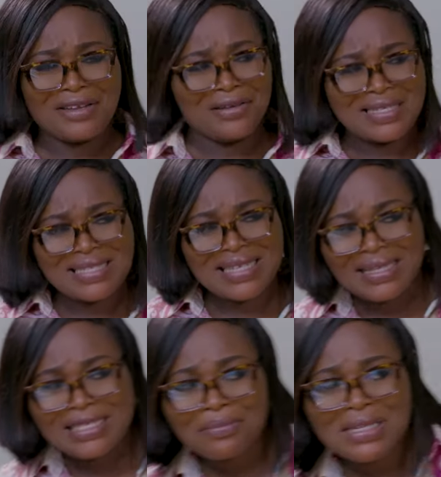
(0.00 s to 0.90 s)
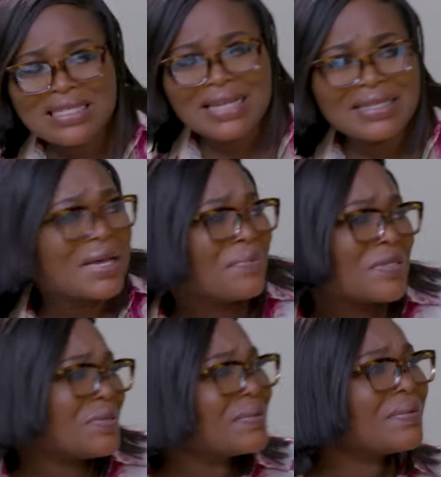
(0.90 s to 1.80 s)
I don't understand. Is somebody standing there
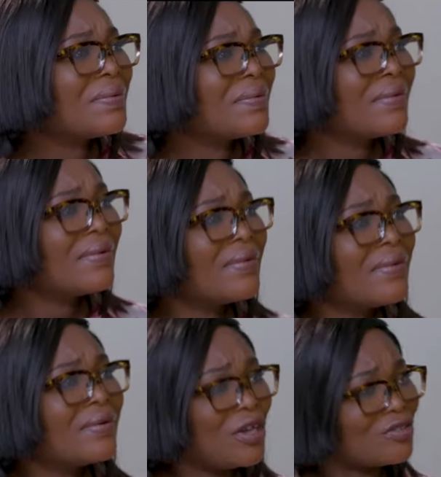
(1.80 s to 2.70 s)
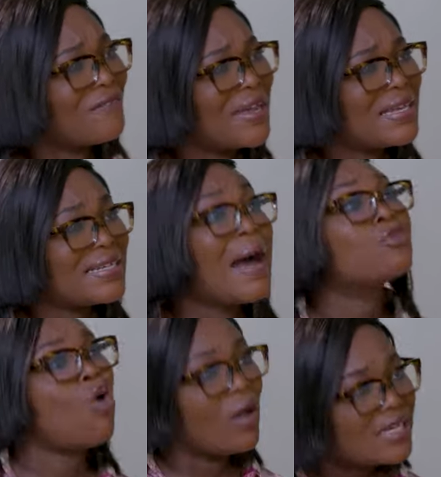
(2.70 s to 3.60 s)
with you? Dr. Felix, I'm
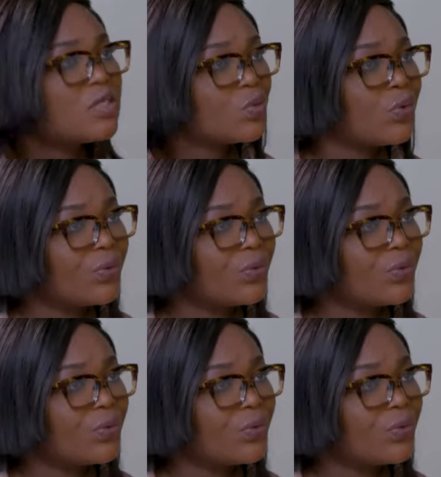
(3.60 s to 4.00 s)
talking to